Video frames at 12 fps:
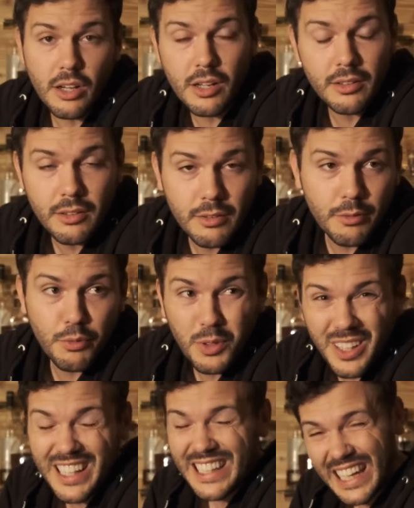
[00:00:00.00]
on for
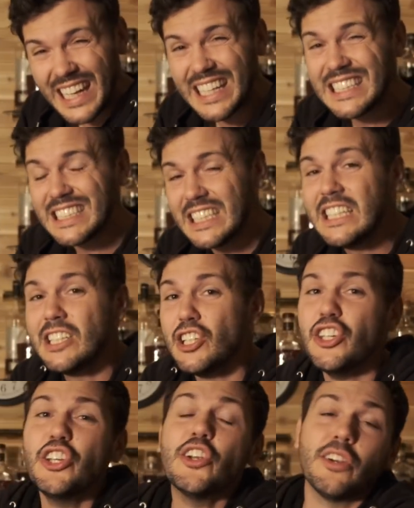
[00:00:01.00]
like 18
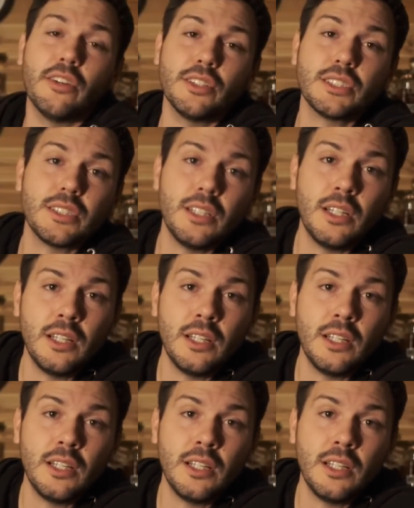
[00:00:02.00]
years.